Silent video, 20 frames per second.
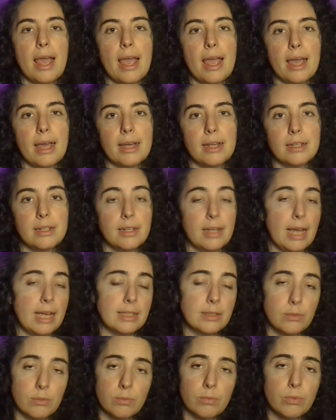and
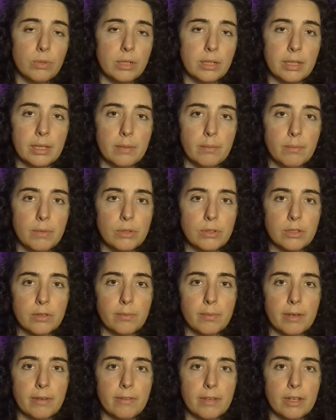as really most
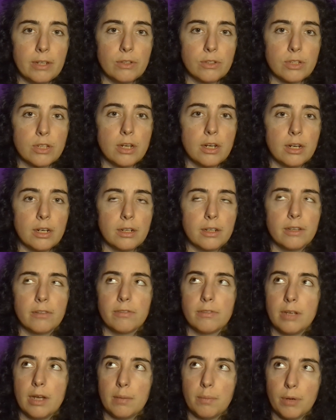of my videos are,
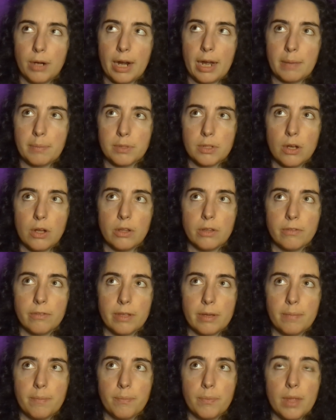if not perhaps all of
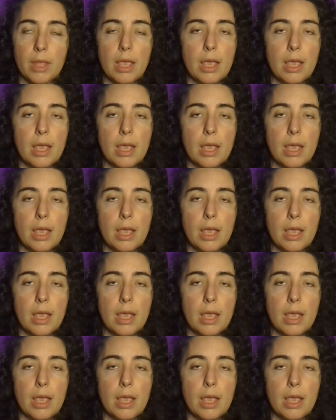them.